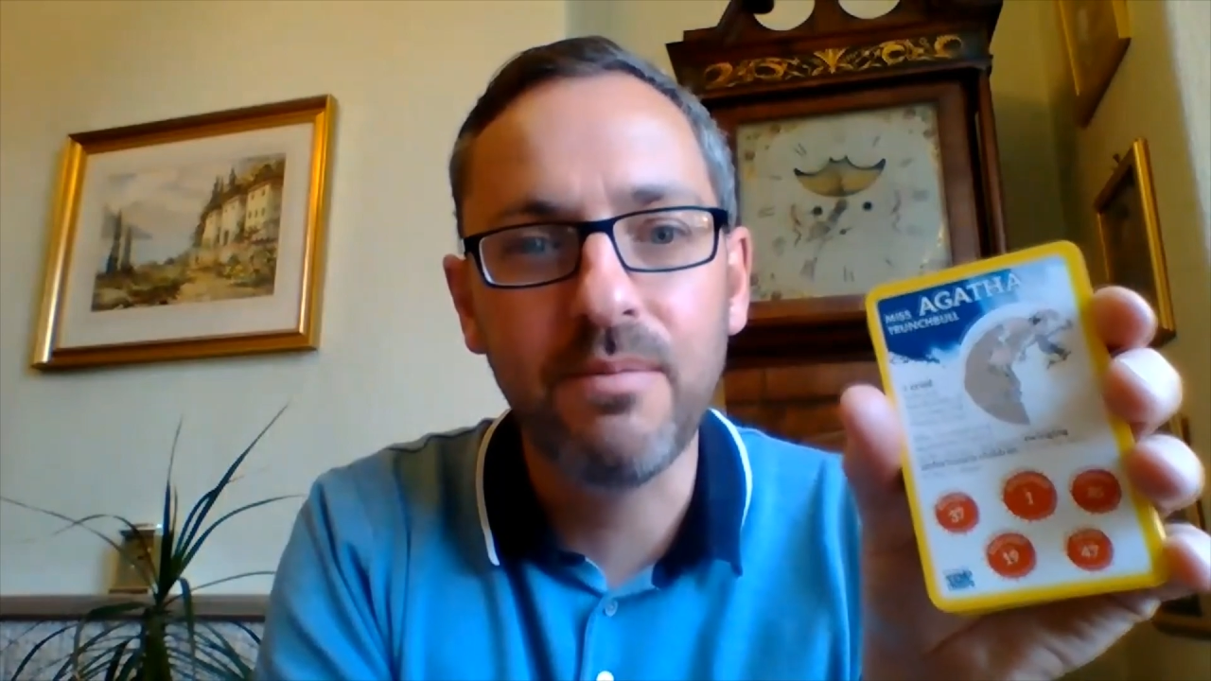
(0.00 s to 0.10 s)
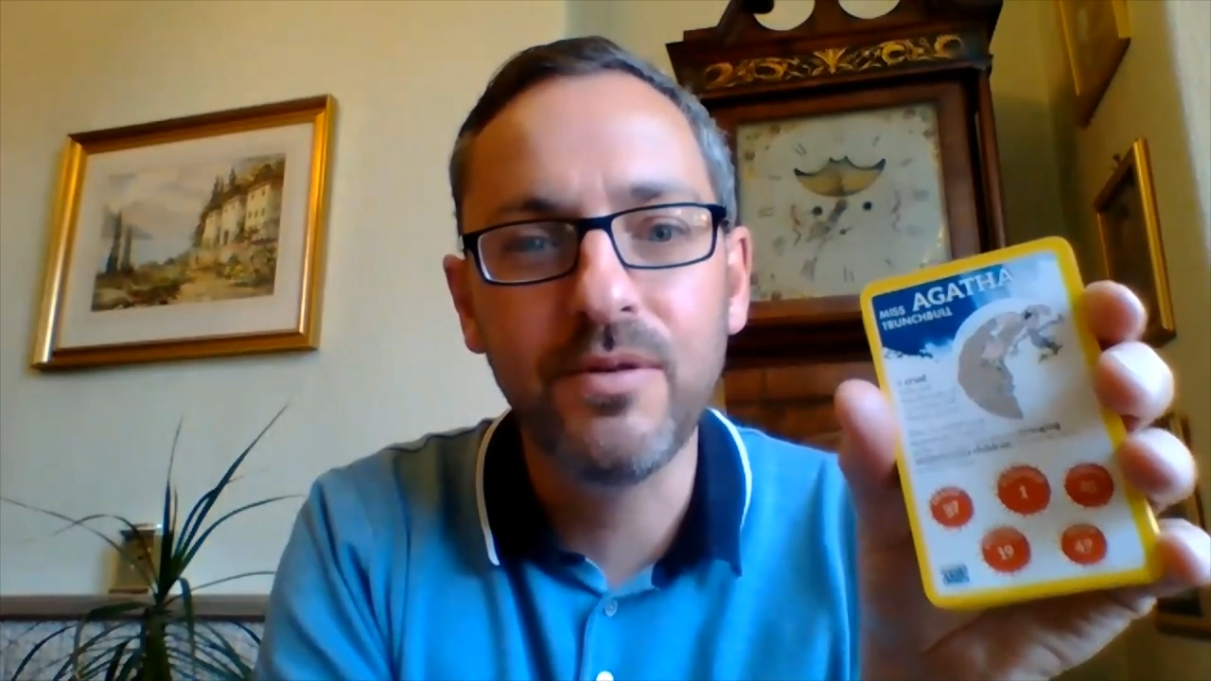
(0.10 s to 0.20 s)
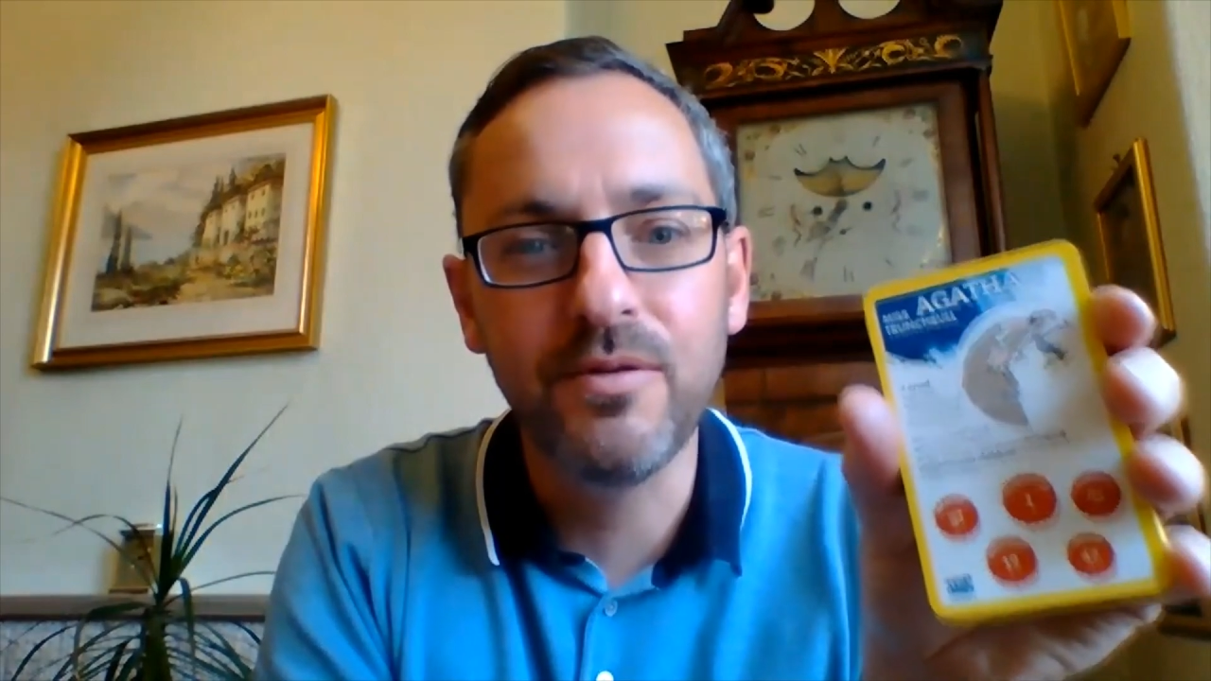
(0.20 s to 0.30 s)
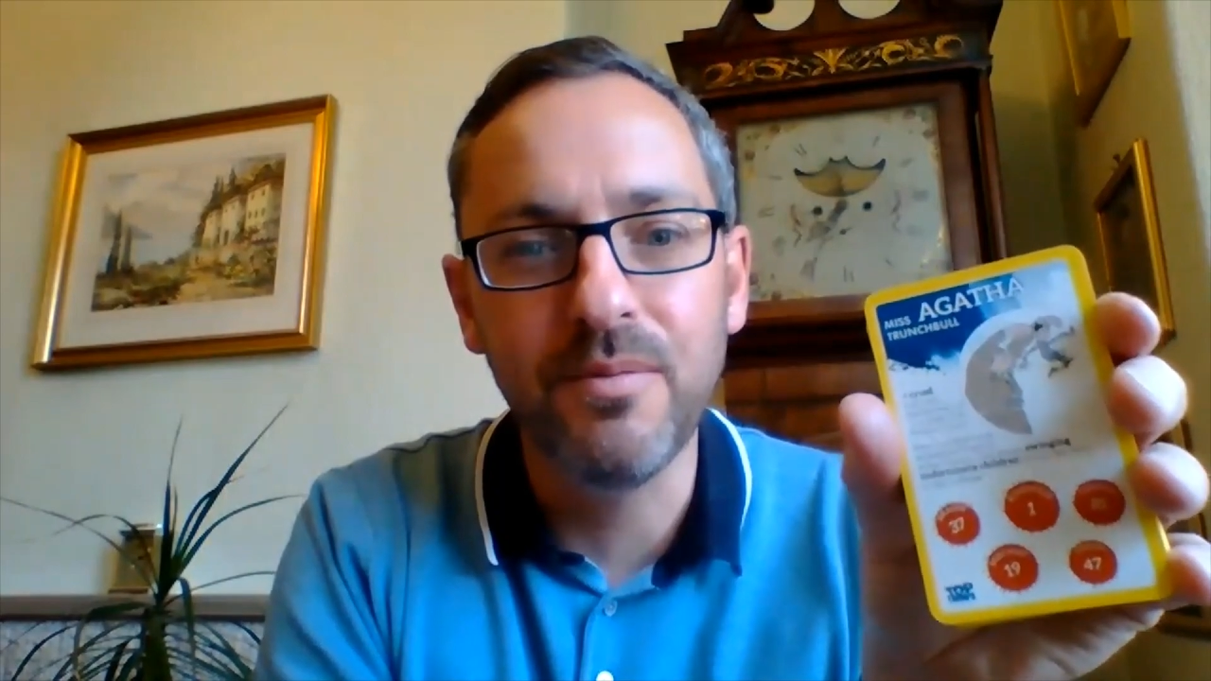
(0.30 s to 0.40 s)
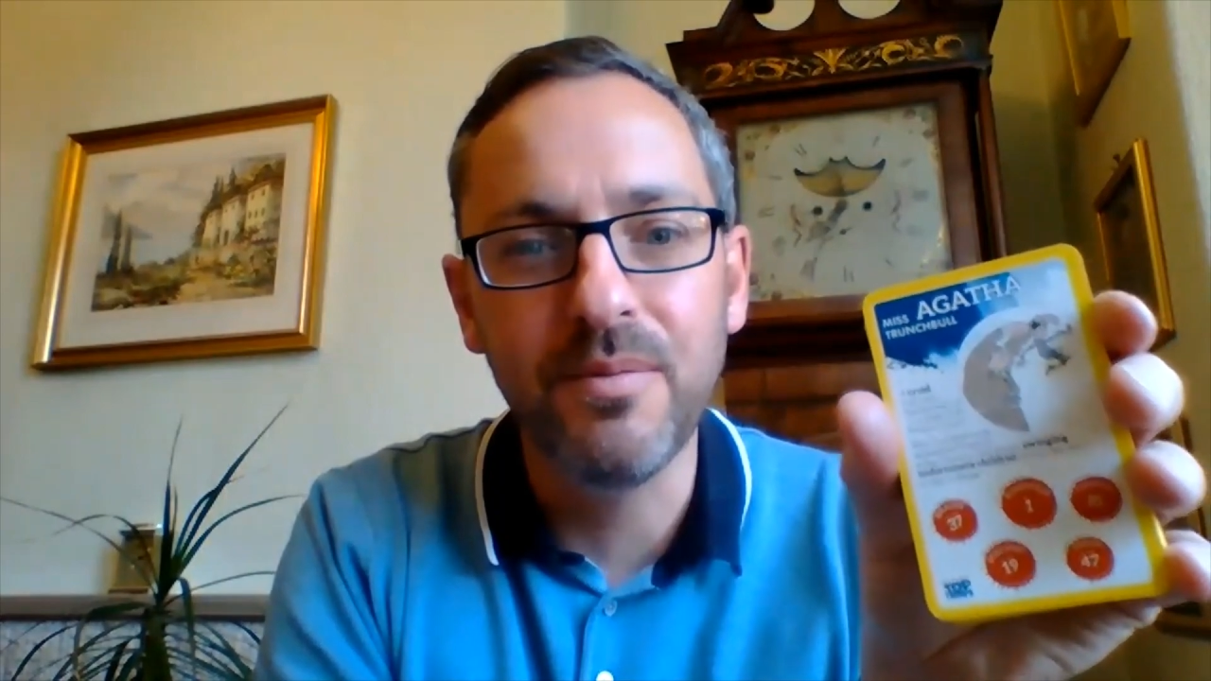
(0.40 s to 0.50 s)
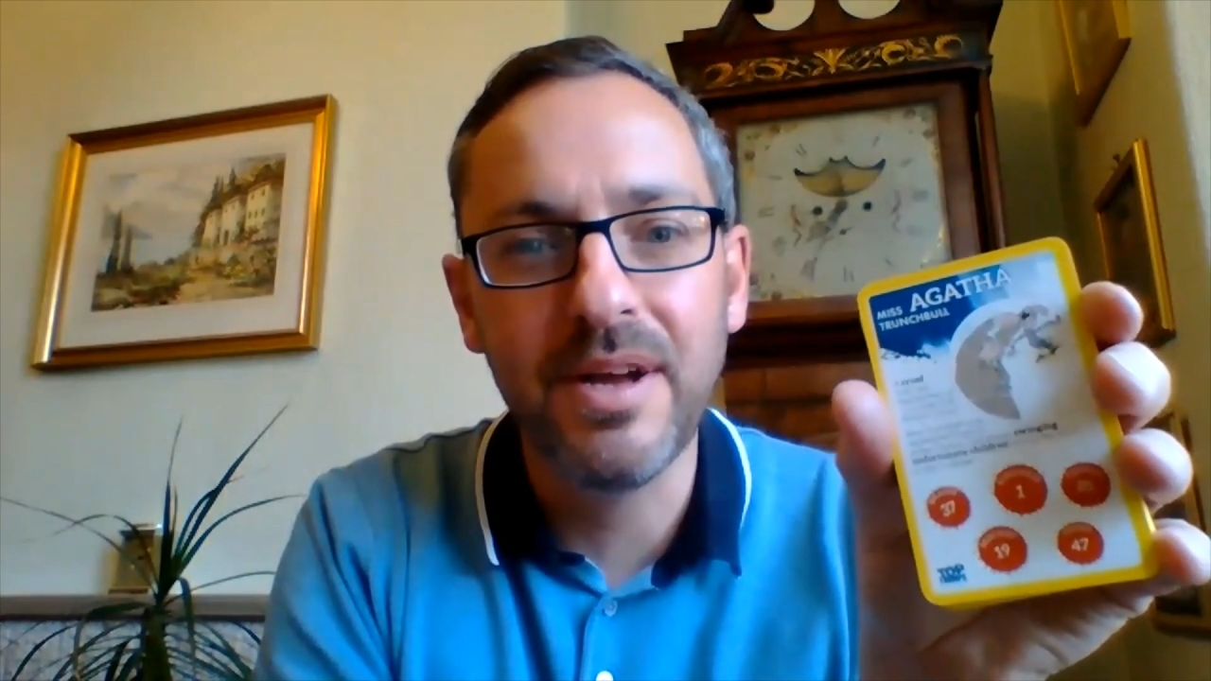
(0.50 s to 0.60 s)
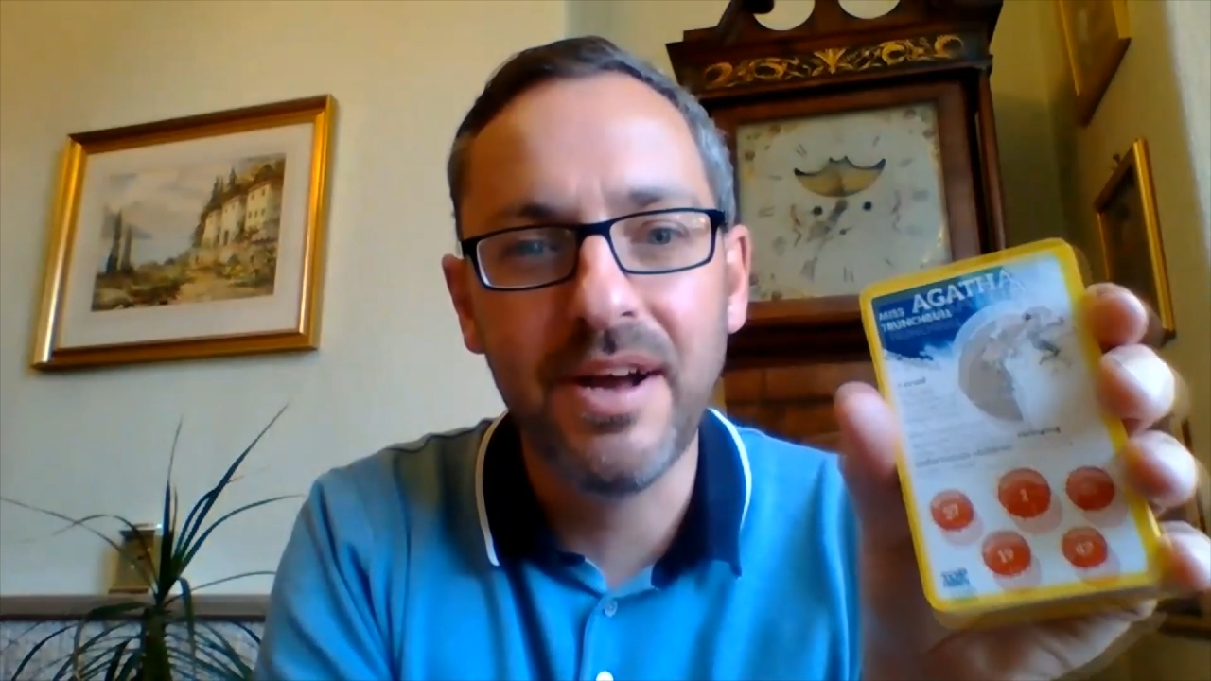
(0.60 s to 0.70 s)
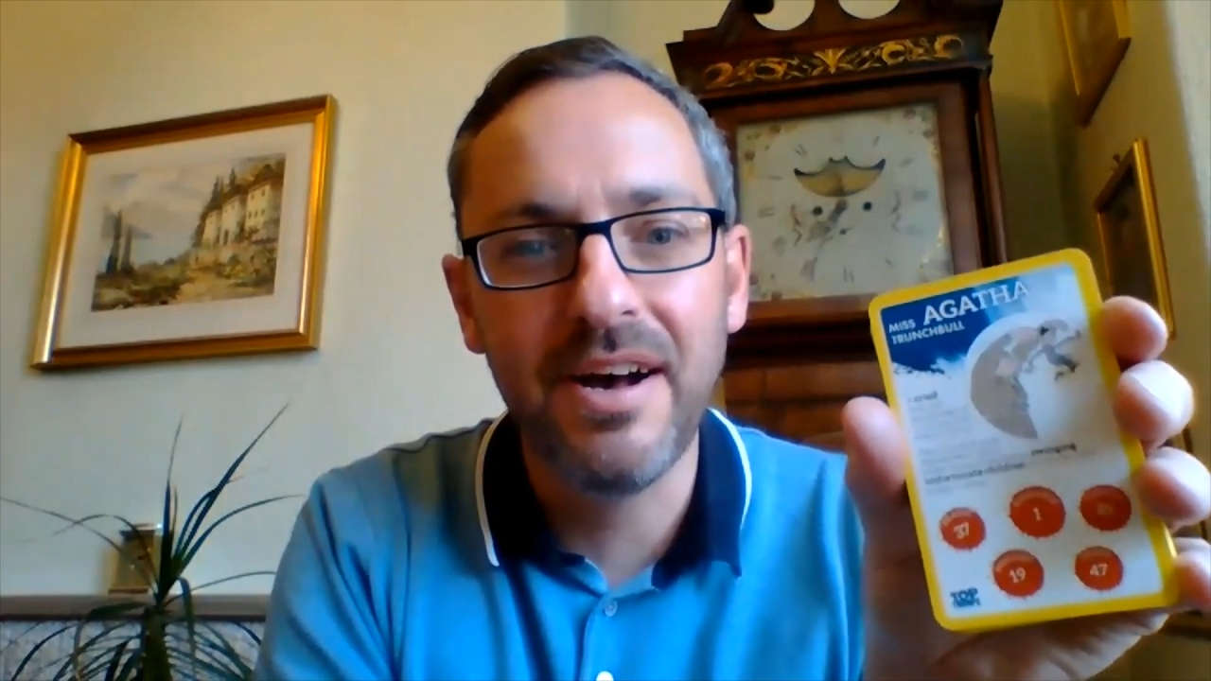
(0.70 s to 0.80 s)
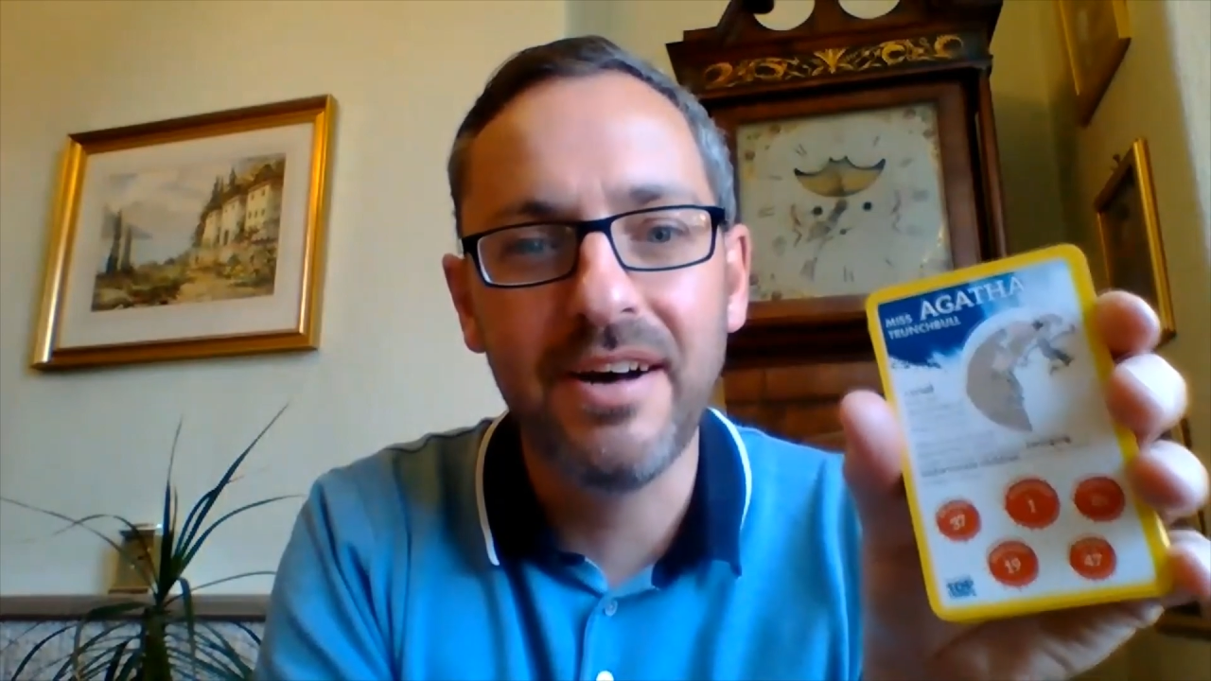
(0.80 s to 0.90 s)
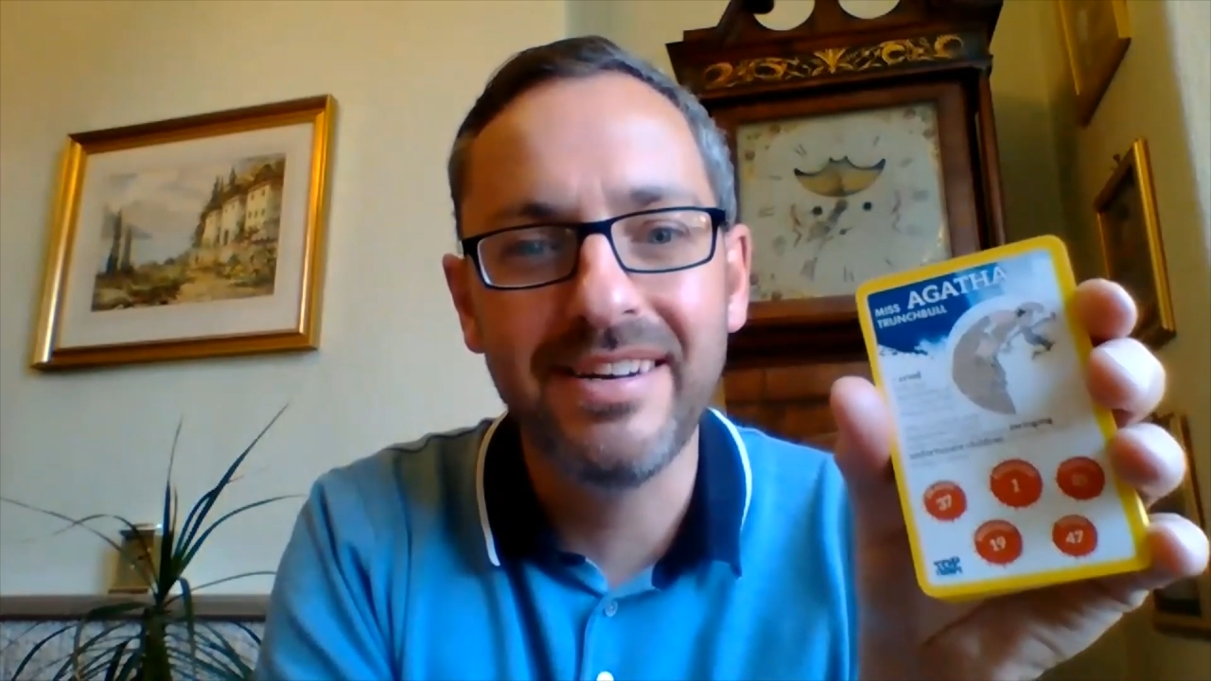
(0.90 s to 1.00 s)
Trump
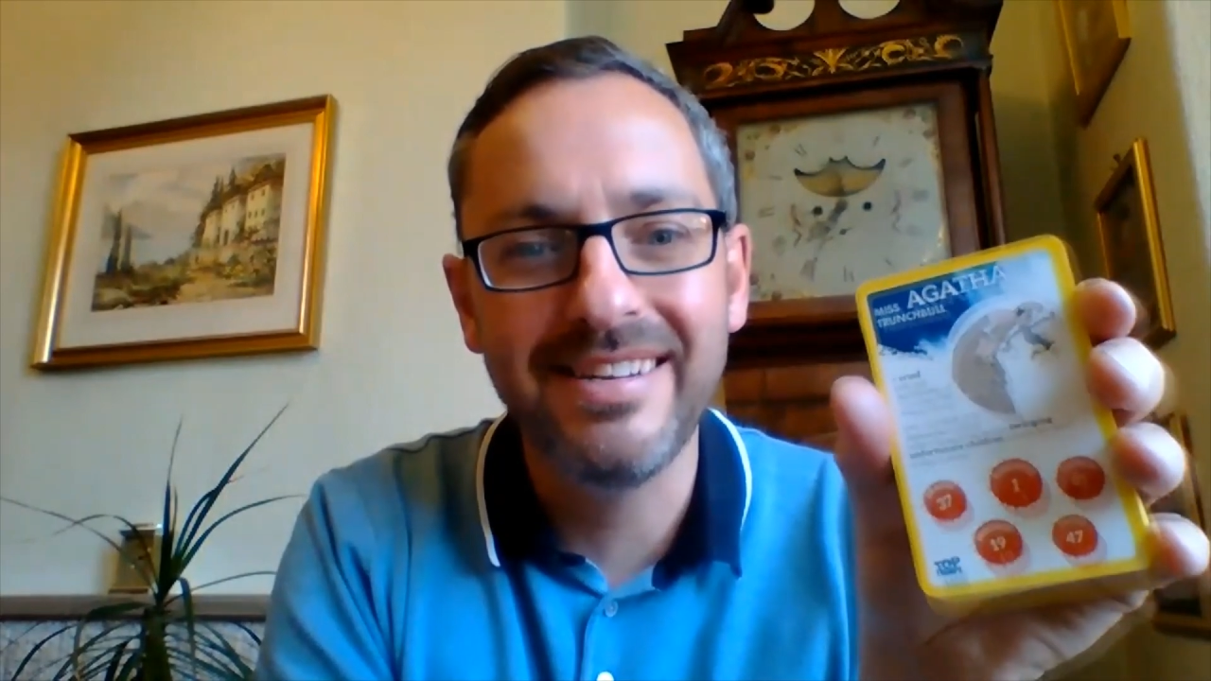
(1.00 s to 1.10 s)
card.